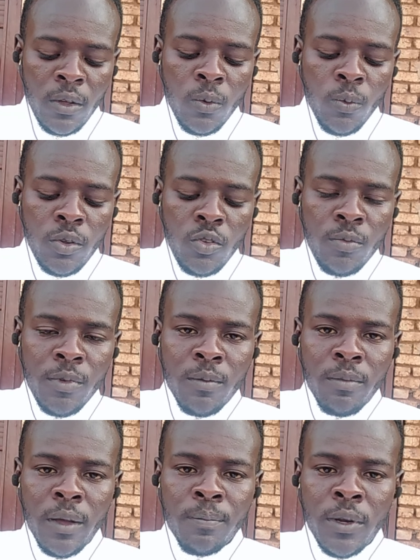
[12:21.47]
What do you mean
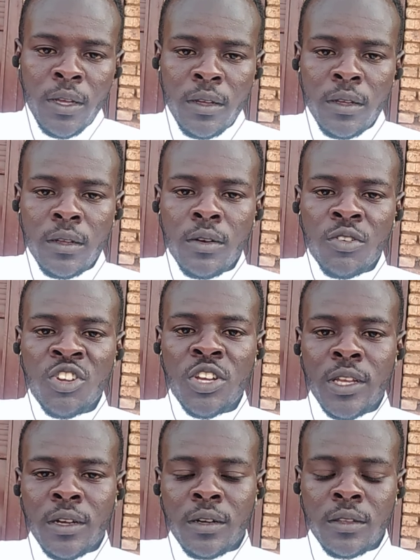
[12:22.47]
by
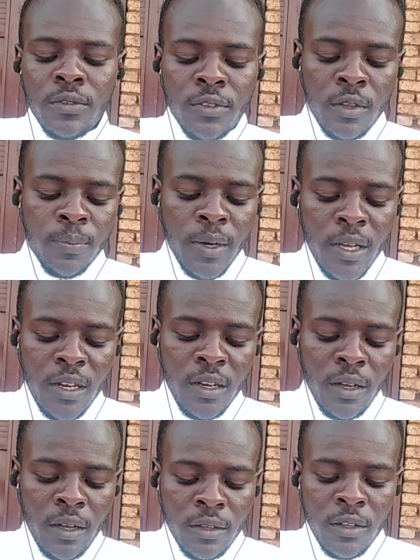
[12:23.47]
pre-reading activities? Pre-reading
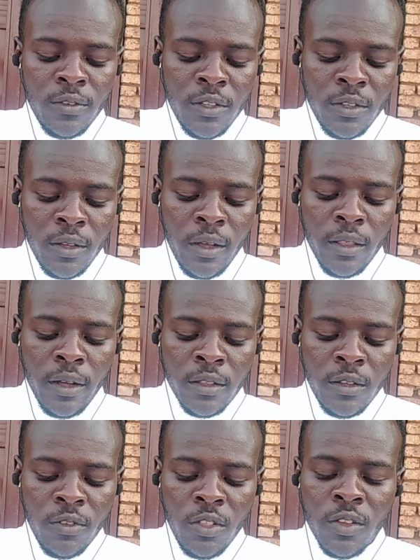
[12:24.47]
activities that
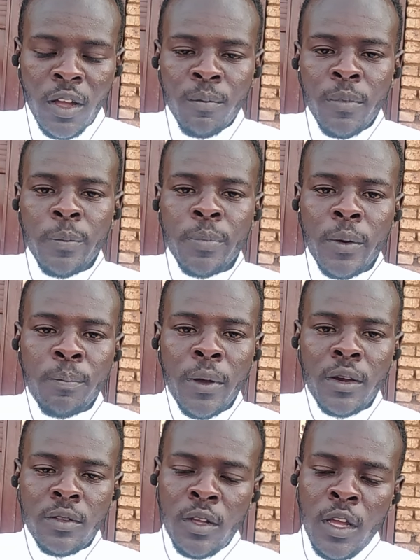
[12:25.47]
activities can be
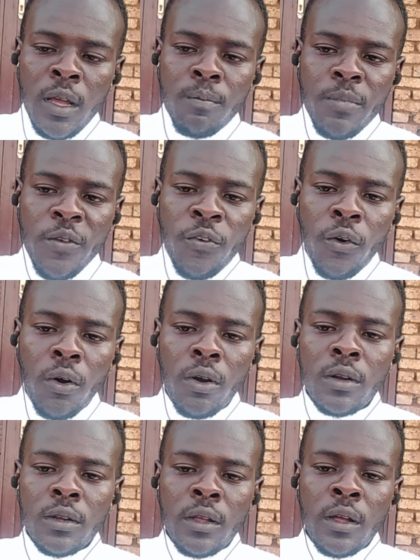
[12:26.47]
prepared before
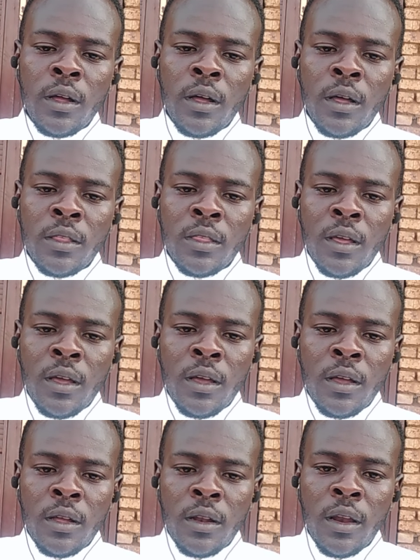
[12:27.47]

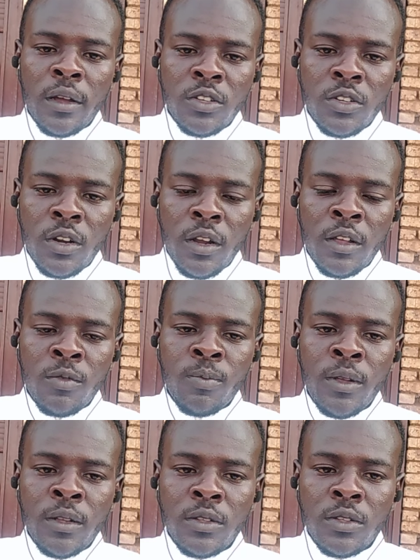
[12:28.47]
the lecture has
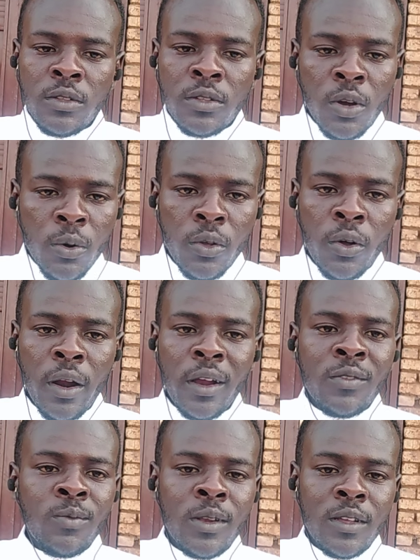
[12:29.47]
been taught or
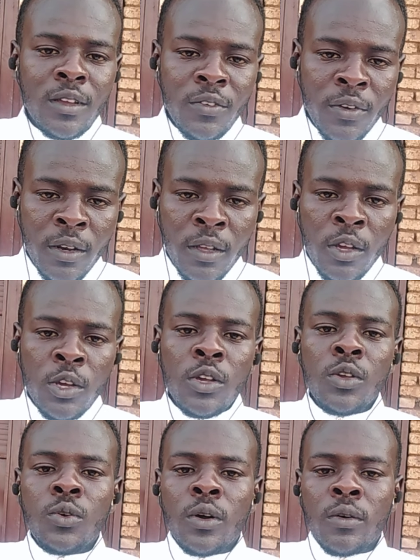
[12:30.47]
has been given.
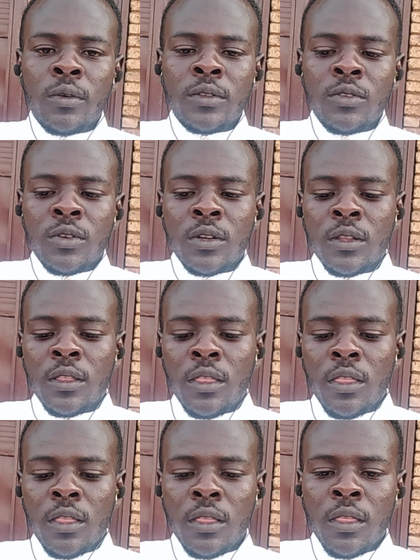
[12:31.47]
You are going to read
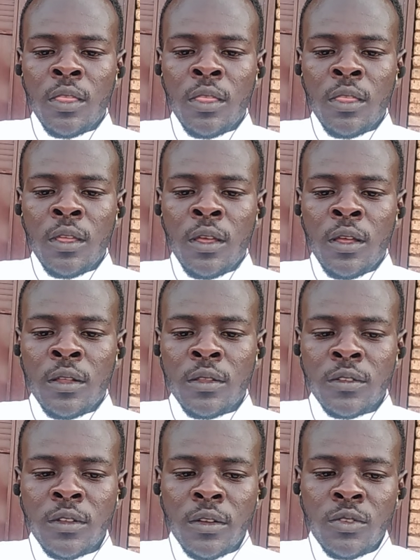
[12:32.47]
the
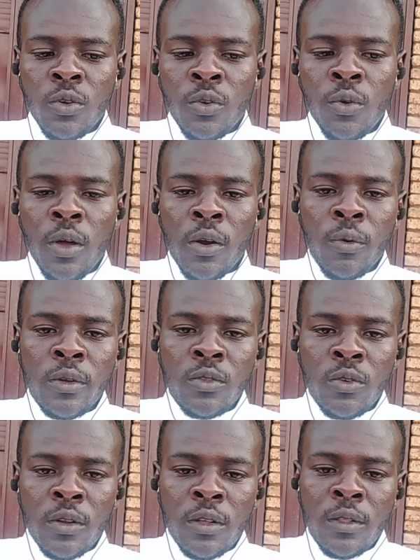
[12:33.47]
text, or you are going to
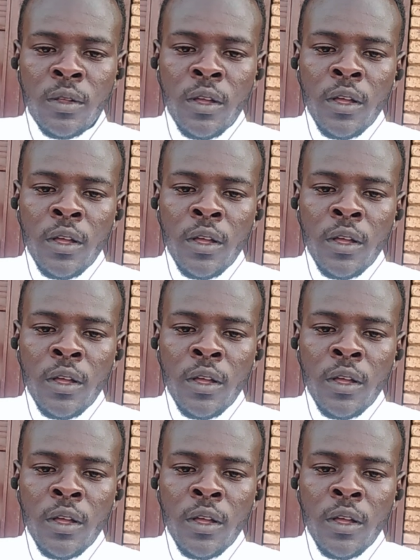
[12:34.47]
read